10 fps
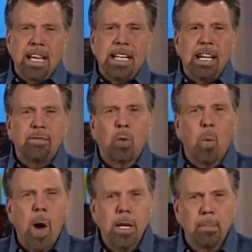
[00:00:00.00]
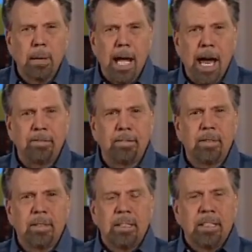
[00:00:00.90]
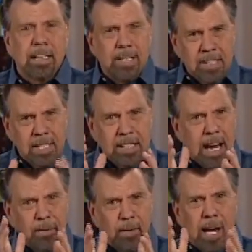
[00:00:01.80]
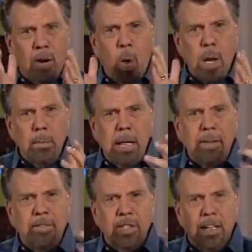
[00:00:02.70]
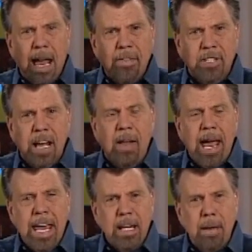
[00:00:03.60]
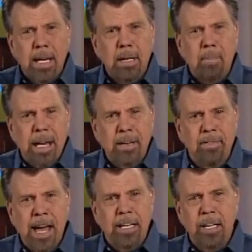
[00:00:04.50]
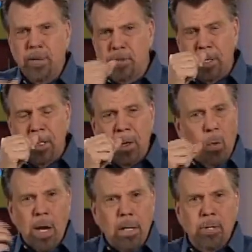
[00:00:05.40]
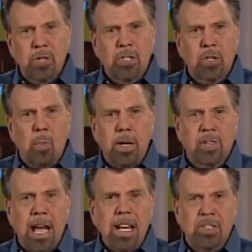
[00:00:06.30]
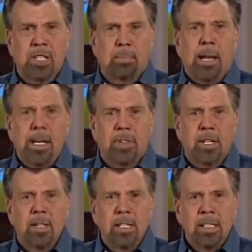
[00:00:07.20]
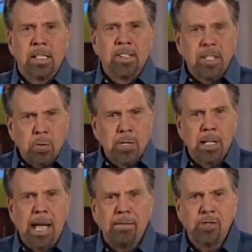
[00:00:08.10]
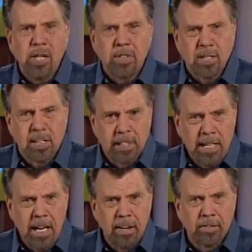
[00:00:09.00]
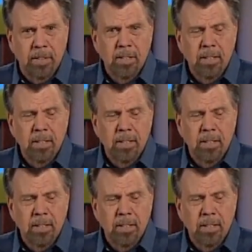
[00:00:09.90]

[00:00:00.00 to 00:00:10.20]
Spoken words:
He lived a quantum life. Now listen carefully. A quantum life is a lifestyle animated by divine energy. Quantum is just the way science explains it. This was the life Jesus lived.